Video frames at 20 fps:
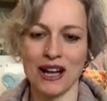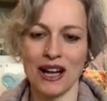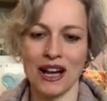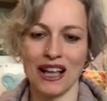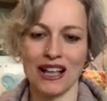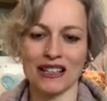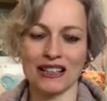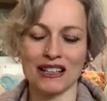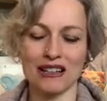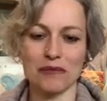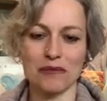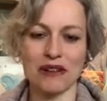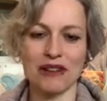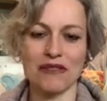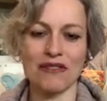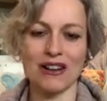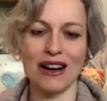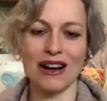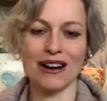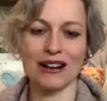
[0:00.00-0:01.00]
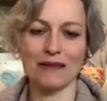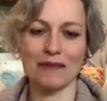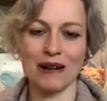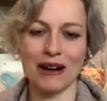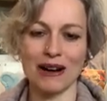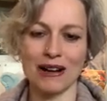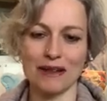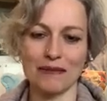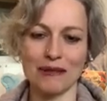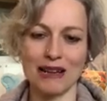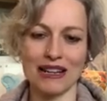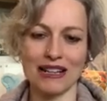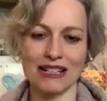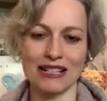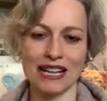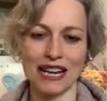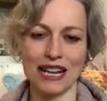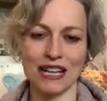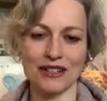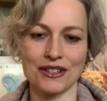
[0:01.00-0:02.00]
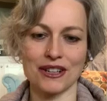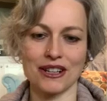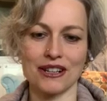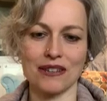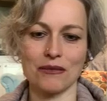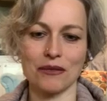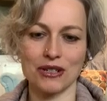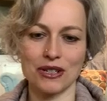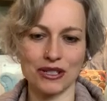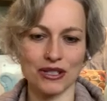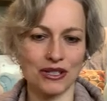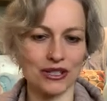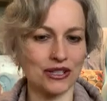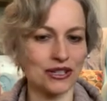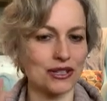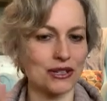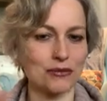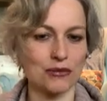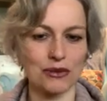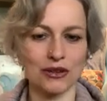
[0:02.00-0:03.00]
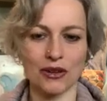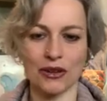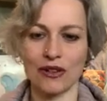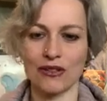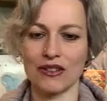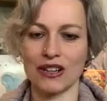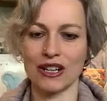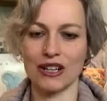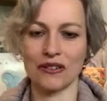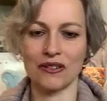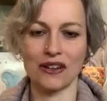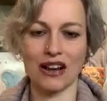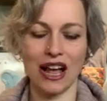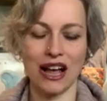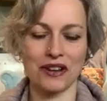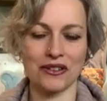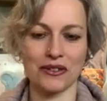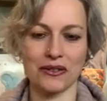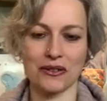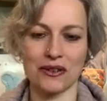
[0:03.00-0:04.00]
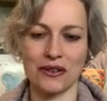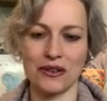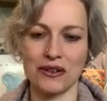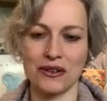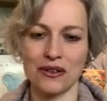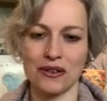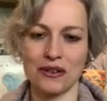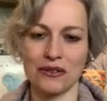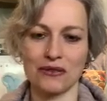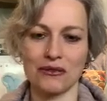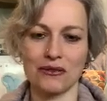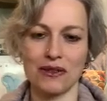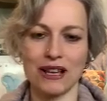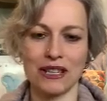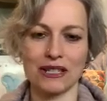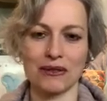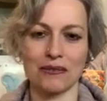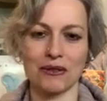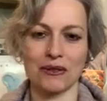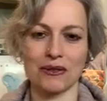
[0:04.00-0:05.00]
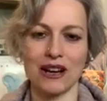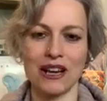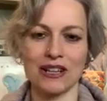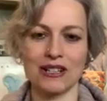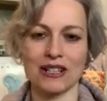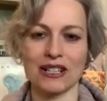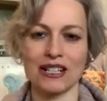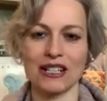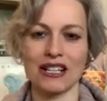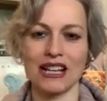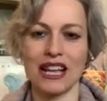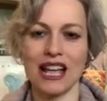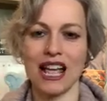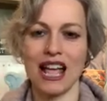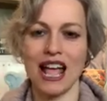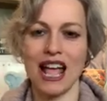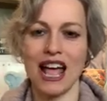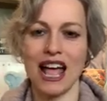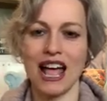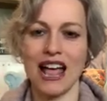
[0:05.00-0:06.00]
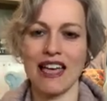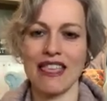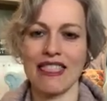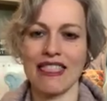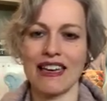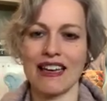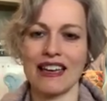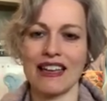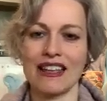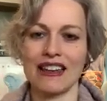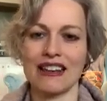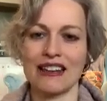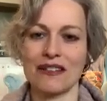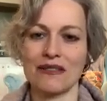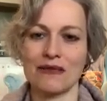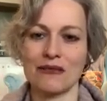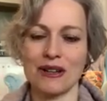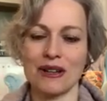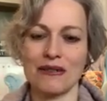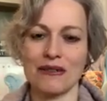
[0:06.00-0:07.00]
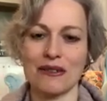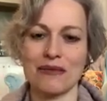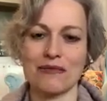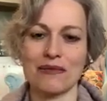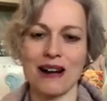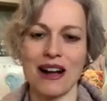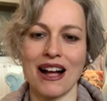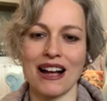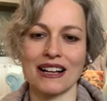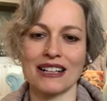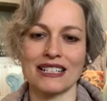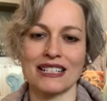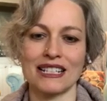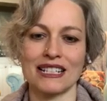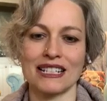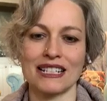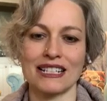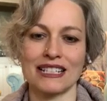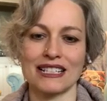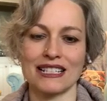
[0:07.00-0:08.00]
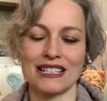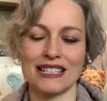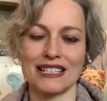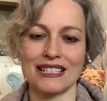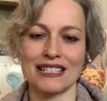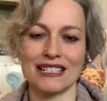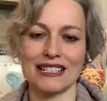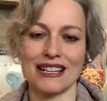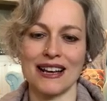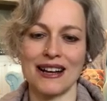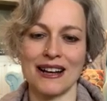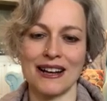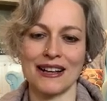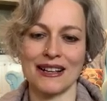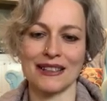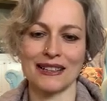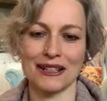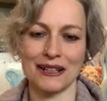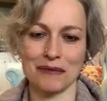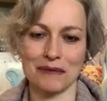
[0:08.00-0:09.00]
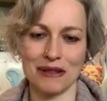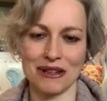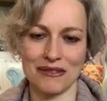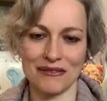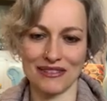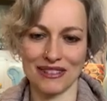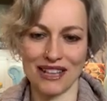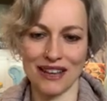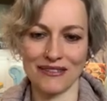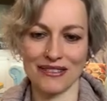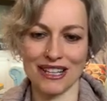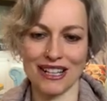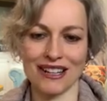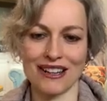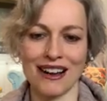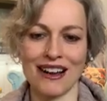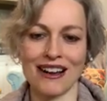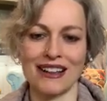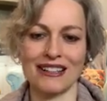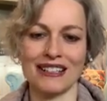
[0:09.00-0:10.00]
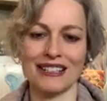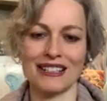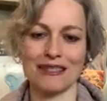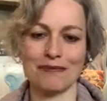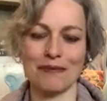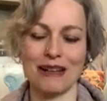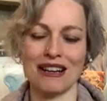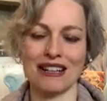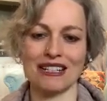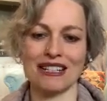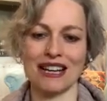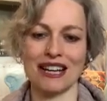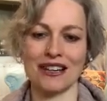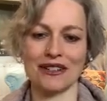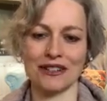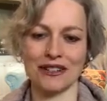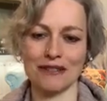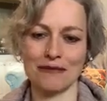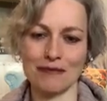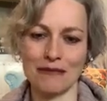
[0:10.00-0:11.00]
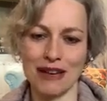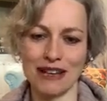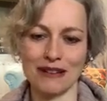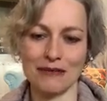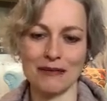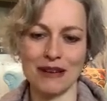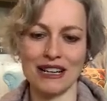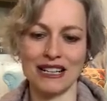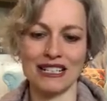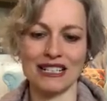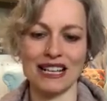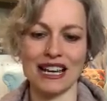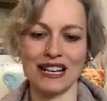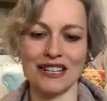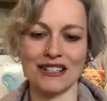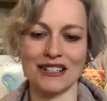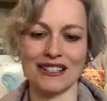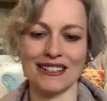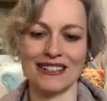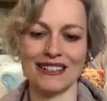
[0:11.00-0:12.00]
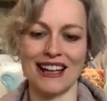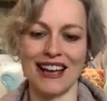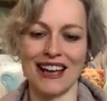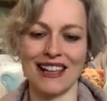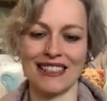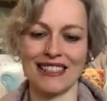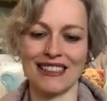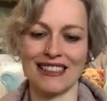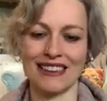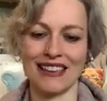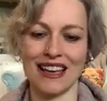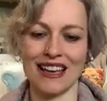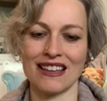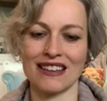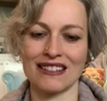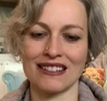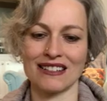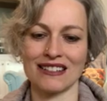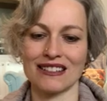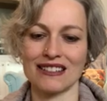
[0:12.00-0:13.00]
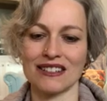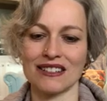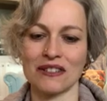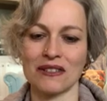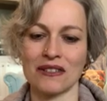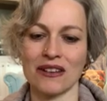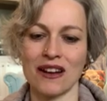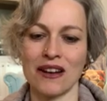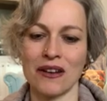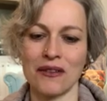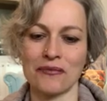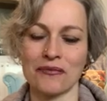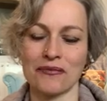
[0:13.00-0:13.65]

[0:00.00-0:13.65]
a little bit of Anapana meditation, which is just observing your natural respiration. And then we will practice a little bit of loving kindness meditation, metta meditation at the end, okay?